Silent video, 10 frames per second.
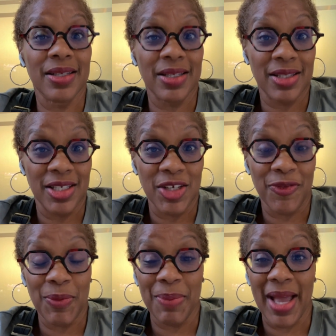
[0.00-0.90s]
the
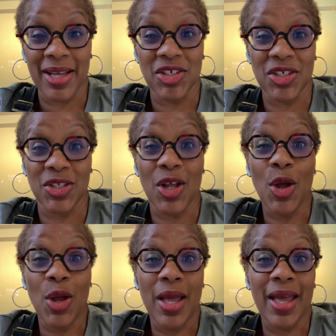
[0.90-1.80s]
different packages
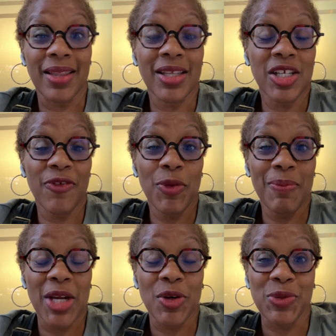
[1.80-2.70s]
at the different
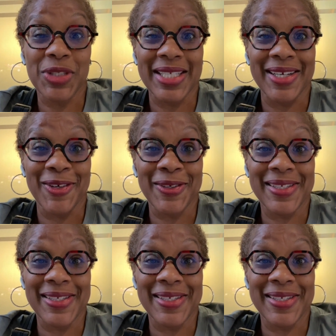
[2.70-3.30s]
medical centers.